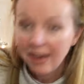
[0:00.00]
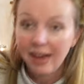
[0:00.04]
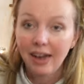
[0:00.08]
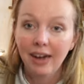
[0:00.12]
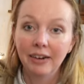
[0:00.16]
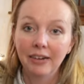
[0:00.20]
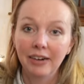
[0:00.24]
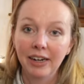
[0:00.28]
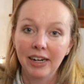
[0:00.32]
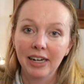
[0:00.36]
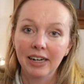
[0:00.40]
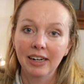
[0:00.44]

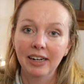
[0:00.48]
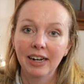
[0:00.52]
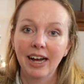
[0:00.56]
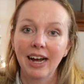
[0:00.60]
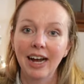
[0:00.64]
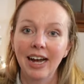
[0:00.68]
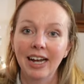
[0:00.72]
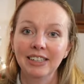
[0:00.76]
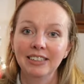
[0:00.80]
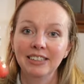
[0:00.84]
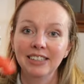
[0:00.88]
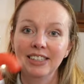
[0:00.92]
All right, I
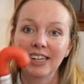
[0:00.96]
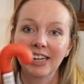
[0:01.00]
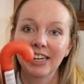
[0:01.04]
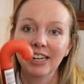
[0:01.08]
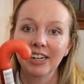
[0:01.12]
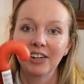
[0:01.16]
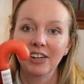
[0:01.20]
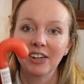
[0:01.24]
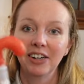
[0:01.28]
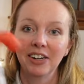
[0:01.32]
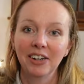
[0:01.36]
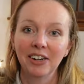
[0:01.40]
had to
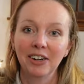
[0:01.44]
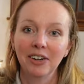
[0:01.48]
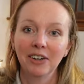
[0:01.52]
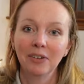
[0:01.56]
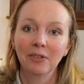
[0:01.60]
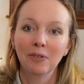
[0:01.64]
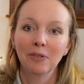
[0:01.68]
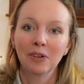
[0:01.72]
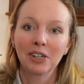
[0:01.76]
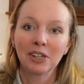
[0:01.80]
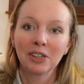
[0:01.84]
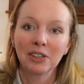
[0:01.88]
get
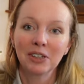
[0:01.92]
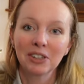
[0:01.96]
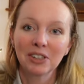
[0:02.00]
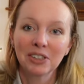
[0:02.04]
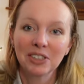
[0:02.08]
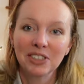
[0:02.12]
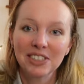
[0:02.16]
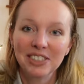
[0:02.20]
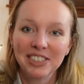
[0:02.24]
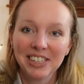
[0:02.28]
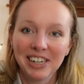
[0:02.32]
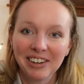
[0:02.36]
her one of
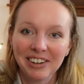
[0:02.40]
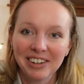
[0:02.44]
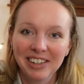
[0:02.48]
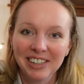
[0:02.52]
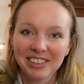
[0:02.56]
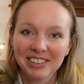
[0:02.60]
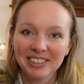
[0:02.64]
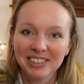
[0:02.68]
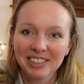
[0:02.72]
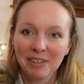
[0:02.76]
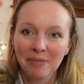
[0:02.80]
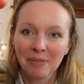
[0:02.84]
those
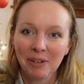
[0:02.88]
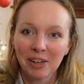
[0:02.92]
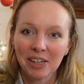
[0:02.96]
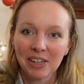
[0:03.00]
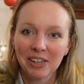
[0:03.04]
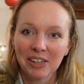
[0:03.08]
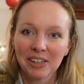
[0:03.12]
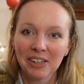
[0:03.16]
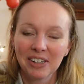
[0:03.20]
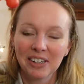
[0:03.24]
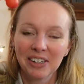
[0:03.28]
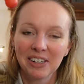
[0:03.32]

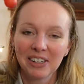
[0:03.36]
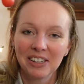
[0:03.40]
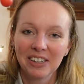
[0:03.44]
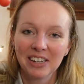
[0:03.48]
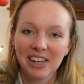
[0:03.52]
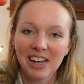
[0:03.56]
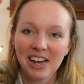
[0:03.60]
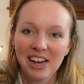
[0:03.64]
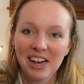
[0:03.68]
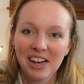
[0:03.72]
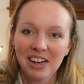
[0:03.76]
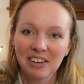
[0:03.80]

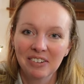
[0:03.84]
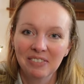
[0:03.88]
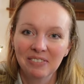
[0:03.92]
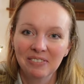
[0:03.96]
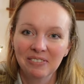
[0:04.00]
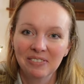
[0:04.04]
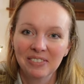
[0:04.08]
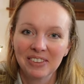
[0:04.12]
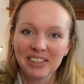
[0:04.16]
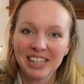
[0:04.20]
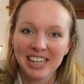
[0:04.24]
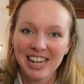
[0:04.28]
stereotypical
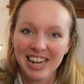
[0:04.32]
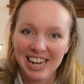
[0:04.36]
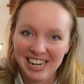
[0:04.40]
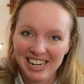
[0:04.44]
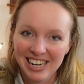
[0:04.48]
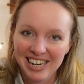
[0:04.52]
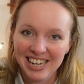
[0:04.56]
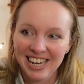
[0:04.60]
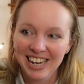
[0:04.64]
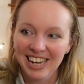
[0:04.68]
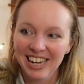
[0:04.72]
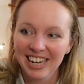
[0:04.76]

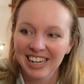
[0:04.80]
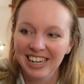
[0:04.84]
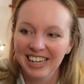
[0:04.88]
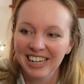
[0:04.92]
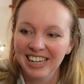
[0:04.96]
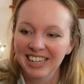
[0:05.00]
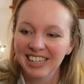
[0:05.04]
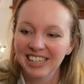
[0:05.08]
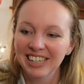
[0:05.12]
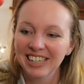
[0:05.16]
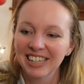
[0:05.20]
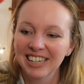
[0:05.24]
candy
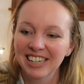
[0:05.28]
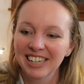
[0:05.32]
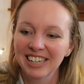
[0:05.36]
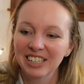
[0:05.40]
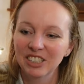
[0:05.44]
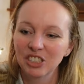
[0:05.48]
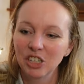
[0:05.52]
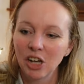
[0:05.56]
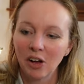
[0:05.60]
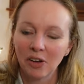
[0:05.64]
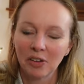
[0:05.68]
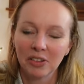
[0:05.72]
cane
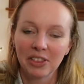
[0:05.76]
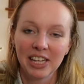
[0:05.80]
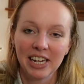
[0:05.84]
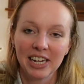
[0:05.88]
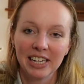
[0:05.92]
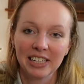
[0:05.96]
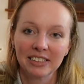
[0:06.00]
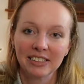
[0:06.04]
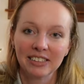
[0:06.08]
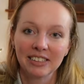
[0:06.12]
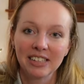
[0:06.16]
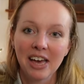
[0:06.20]
chocolate
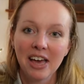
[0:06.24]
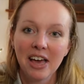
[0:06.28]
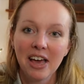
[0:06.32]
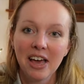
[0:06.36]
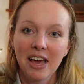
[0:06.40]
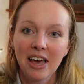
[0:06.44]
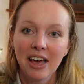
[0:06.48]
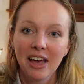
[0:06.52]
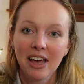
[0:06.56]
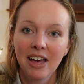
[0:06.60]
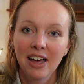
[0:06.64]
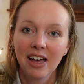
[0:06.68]
things.
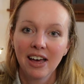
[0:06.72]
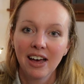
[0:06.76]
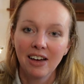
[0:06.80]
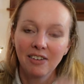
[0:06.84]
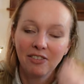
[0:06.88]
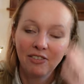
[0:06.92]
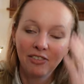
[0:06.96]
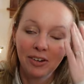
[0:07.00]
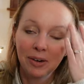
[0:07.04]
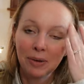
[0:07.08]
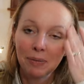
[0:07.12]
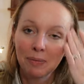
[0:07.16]

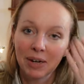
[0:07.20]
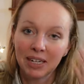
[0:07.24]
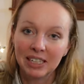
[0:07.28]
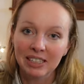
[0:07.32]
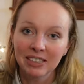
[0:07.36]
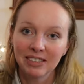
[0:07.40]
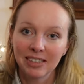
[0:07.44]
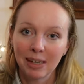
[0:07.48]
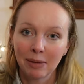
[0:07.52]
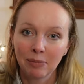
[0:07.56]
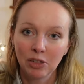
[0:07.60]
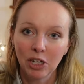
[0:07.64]
For my
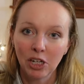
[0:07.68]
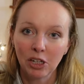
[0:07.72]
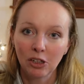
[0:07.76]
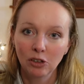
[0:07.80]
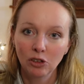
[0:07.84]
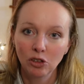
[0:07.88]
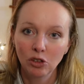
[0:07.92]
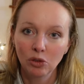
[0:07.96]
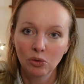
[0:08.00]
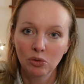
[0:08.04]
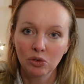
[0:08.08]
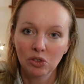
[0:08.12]
stepdaughter
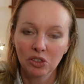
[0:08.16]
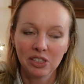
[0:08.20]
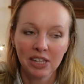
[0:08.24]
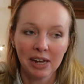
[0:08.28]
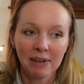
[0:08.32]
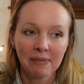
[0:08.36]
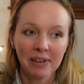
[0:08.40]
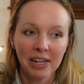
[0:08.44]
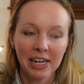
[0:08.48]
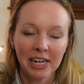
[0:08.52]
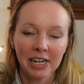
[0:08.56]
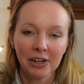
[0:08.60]
Jules,
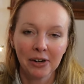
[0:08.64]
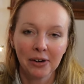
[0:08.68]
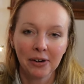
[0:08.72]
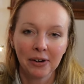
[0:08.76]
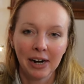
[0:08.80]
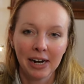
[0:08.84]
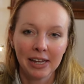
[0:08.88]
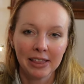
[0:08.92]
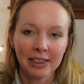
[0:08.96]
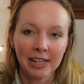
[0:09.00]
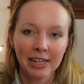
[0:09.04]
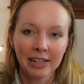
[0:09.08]
I'm getting
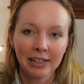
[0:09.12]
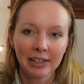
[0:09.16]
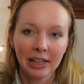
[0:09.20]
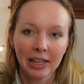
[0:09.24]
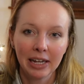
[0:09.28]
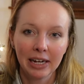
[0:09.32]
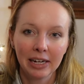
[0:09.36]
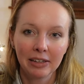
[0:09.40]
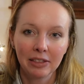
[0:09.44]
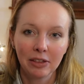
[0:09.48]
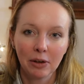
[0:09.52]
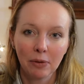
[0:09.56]
her, I think,
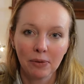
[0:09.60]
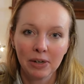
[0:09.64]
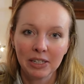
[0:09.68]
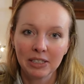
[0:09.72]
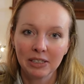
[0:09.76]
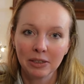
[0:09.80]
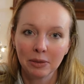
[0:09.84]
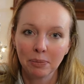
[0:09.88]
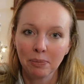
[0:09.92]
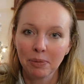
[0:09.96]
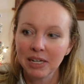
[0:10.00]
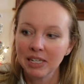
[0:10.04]
like the
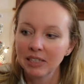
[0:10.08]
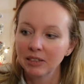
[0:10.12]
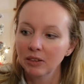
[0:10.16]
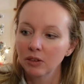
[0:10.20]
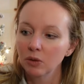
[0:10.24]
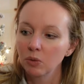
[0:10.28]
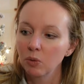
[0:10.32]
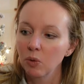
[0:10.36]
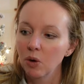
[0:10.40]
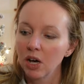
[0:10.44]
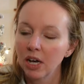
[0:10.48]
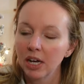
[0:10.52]
Reese's
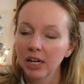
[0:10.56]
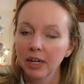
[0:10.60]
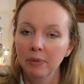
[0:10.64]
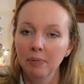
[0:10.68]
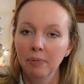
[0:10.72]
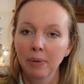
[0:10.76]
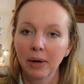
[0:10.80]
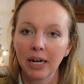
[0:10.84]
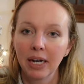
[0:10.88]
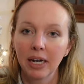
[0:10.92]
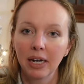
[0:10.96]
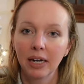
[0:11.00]
Pieces one,
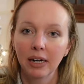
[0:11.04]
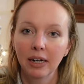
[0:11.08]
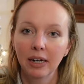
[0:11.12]
but,